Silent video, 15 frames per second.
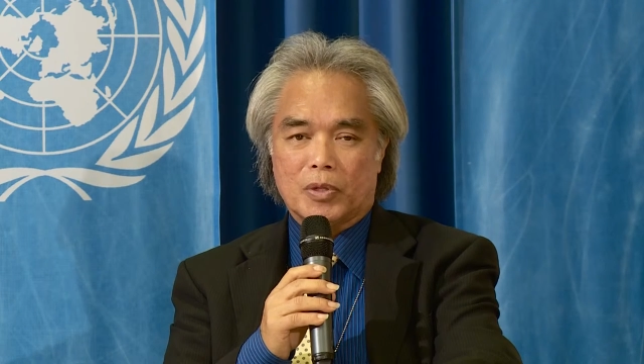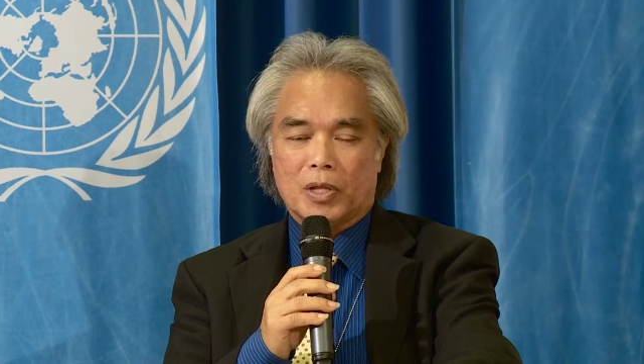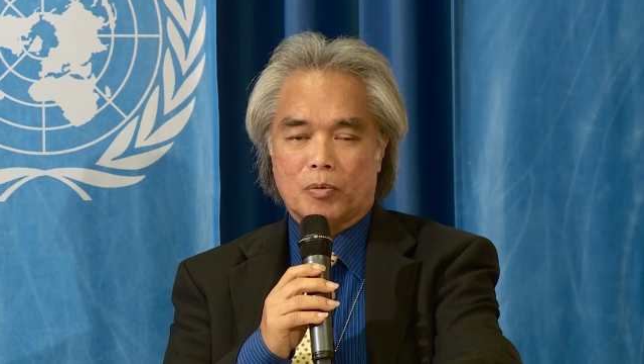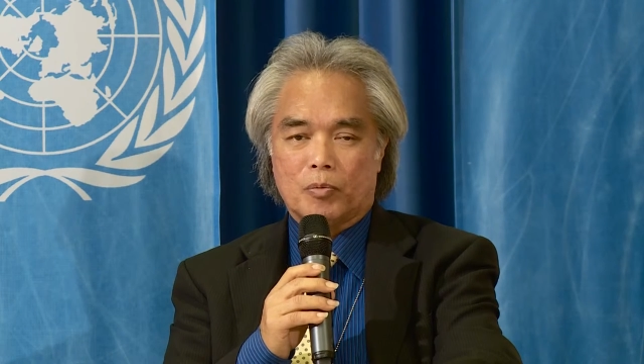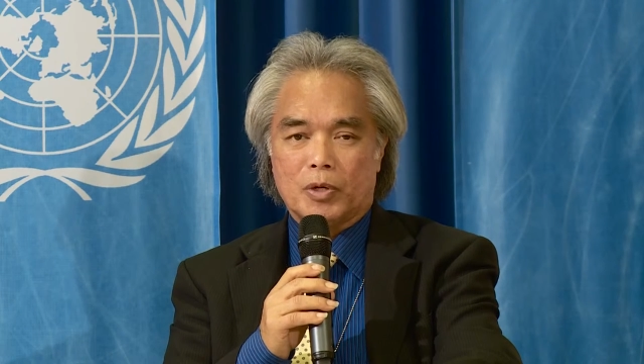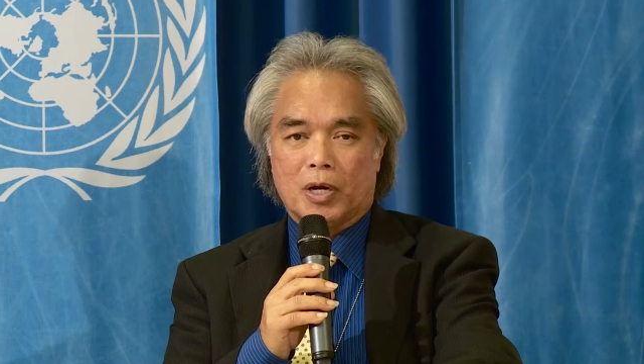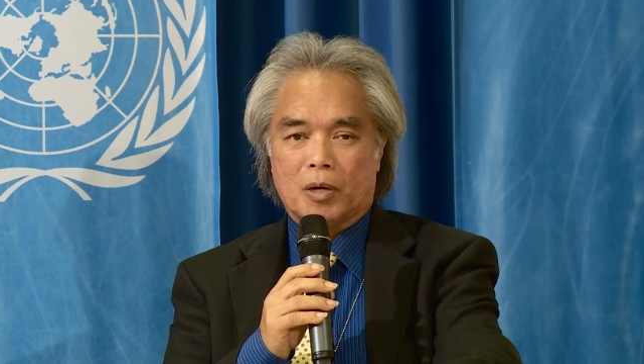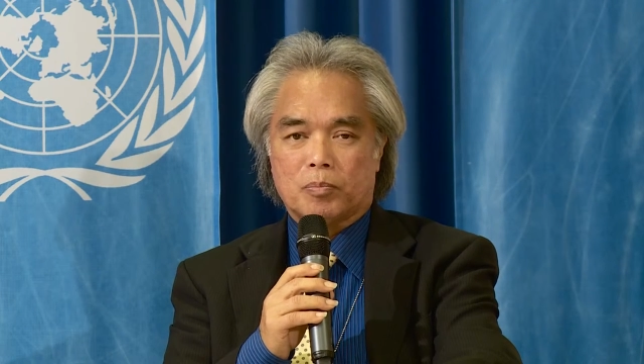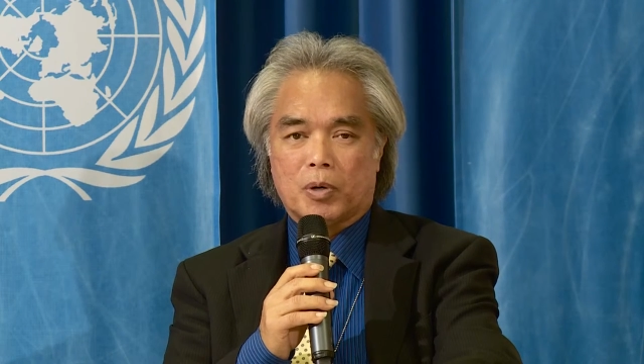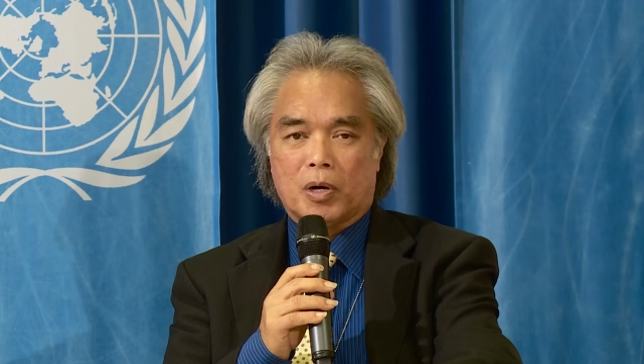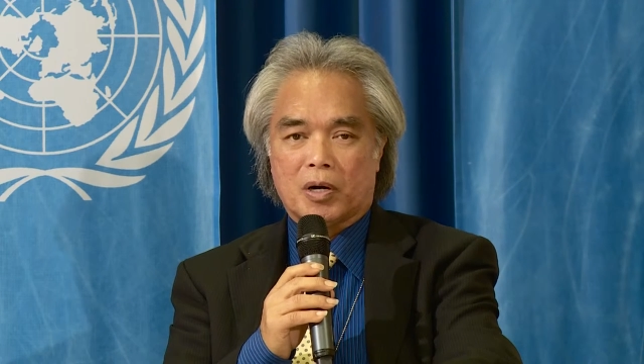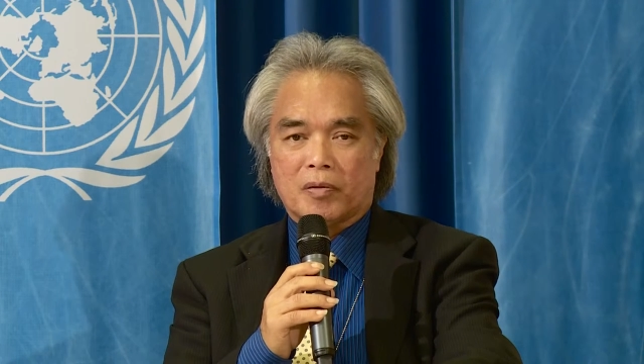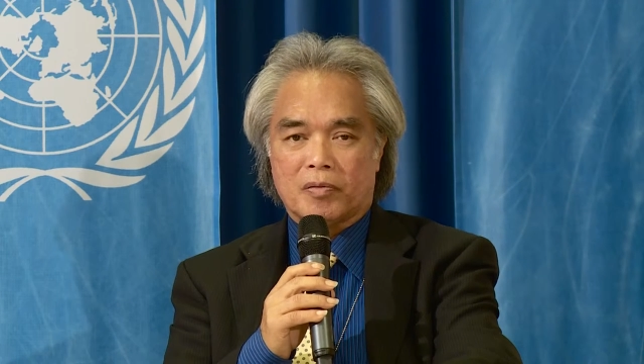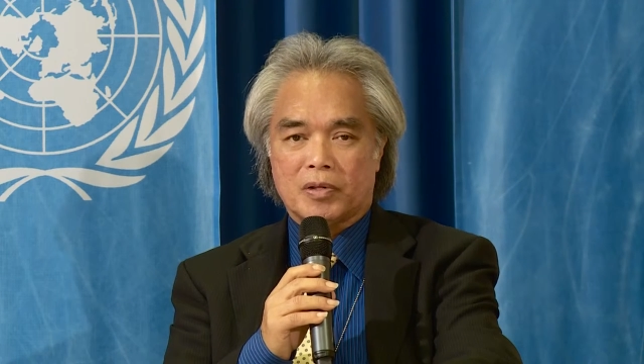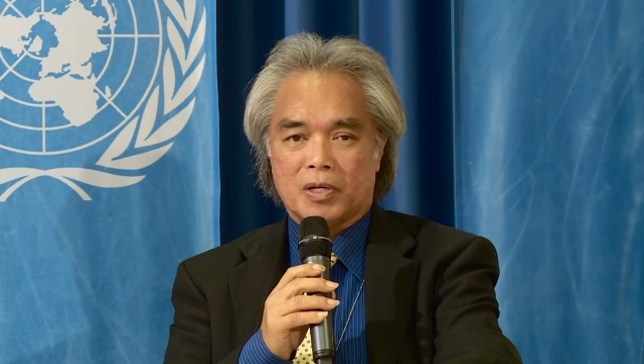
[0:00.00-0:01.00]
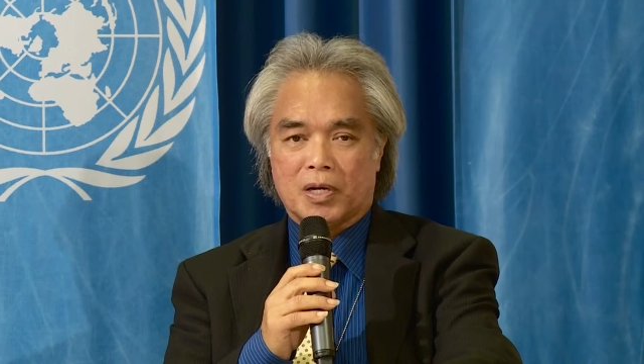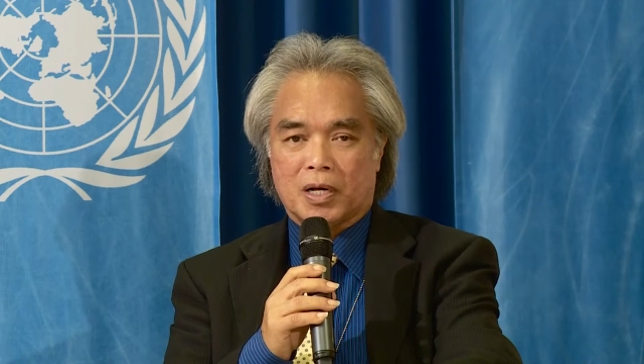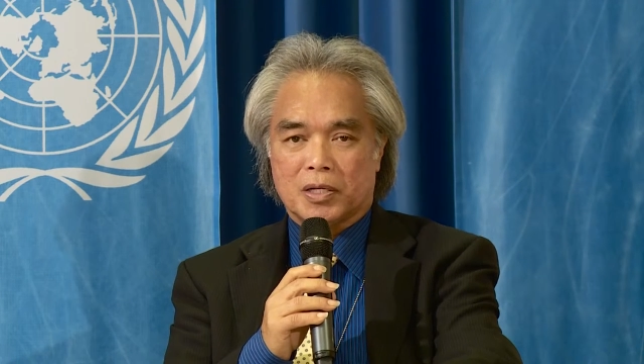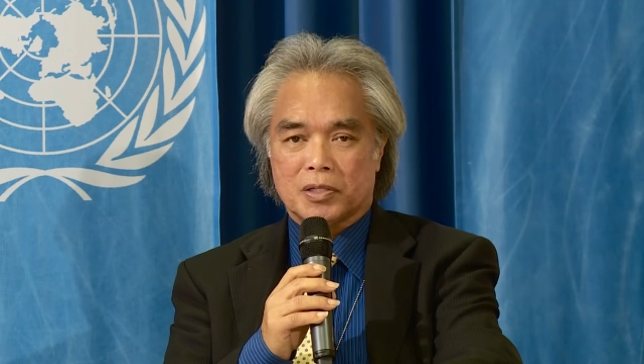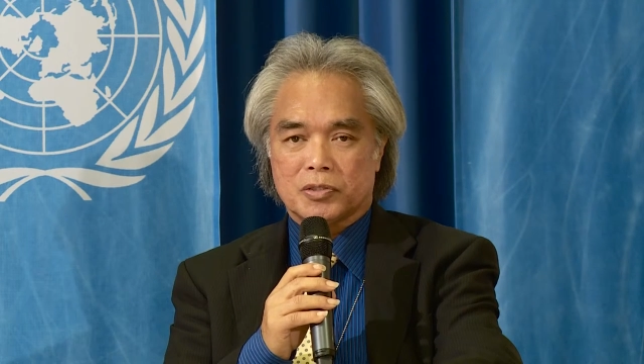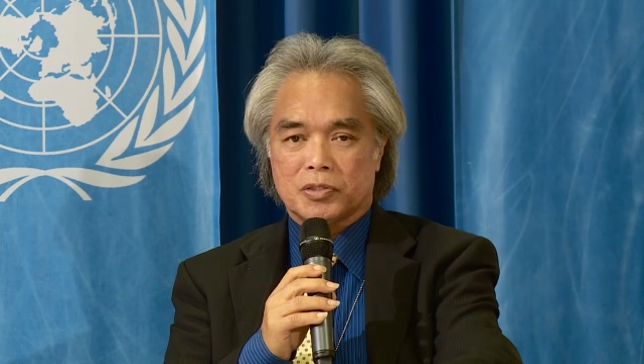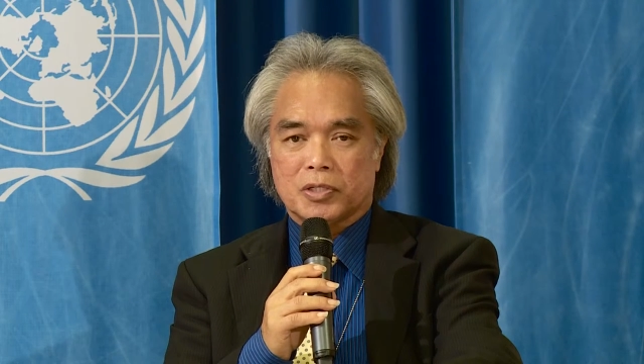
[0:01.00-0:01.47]
that we are part of the
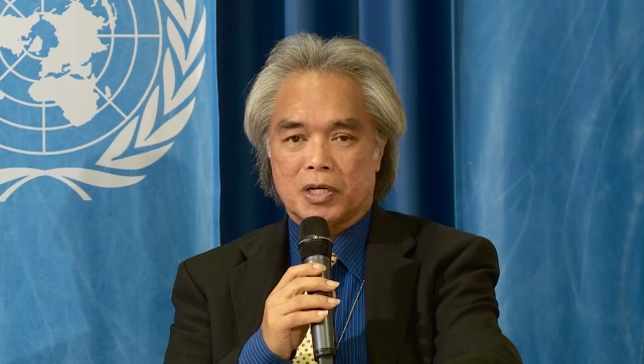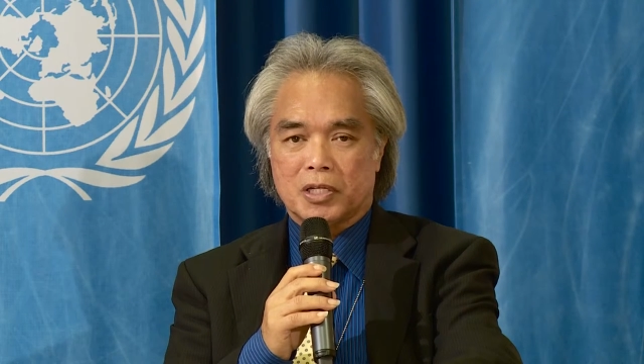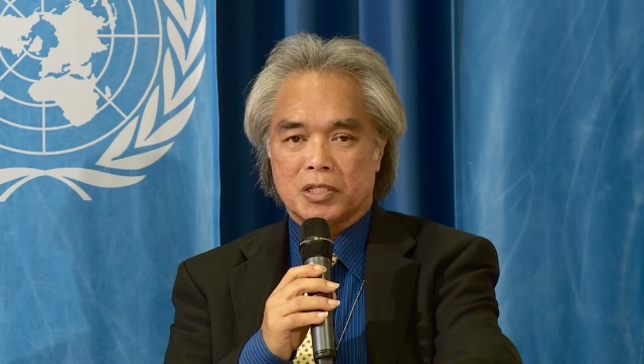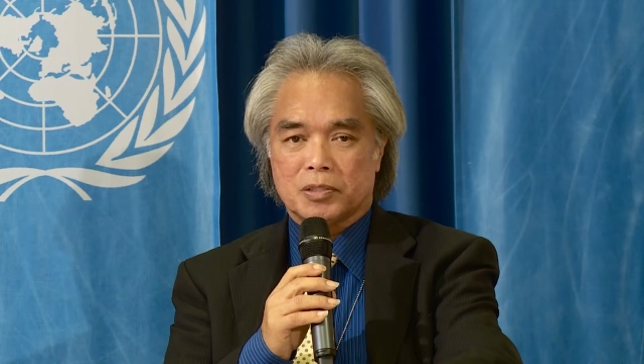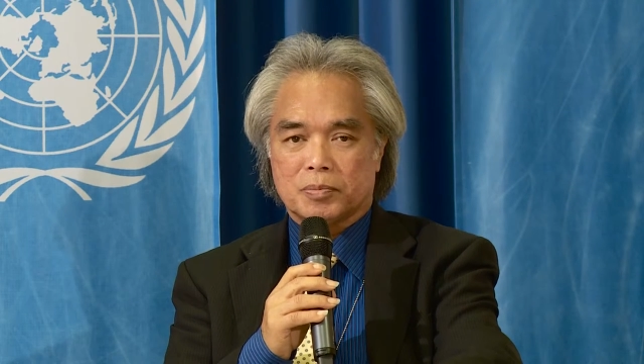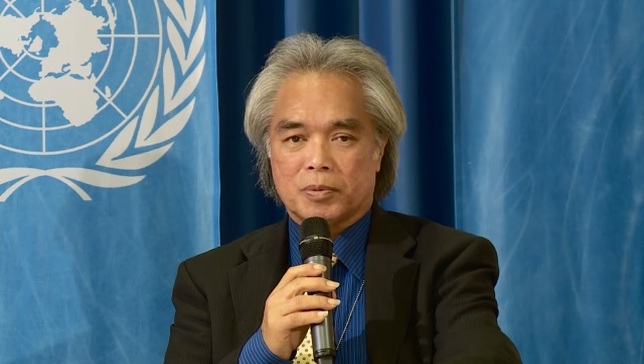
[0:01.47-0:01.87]
United States.